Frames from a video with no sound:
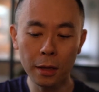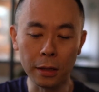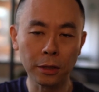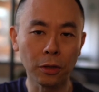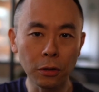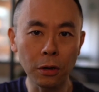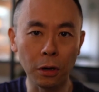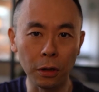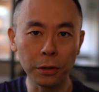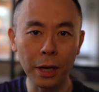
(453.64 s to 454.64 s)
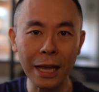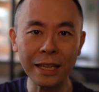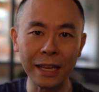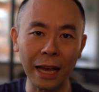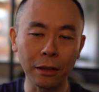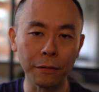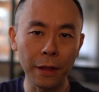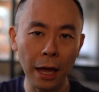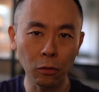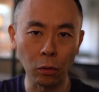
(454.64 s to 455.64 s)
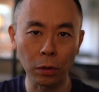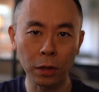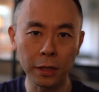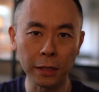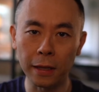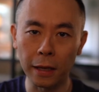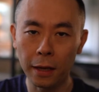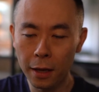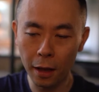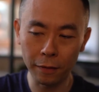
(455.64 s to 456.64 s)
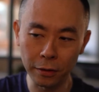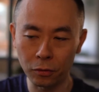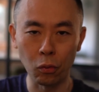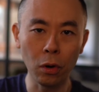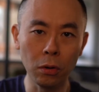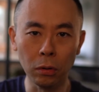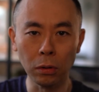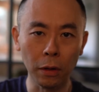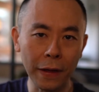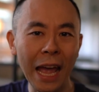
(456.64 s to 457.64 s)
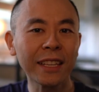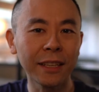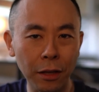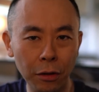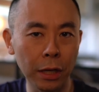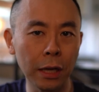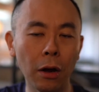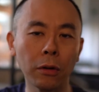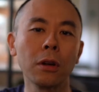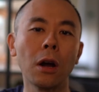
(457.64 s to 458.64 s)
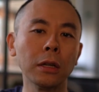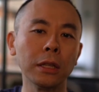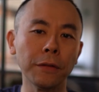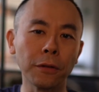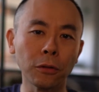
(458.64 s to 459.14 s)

the so called executive network, since they have this role of executing our cognitive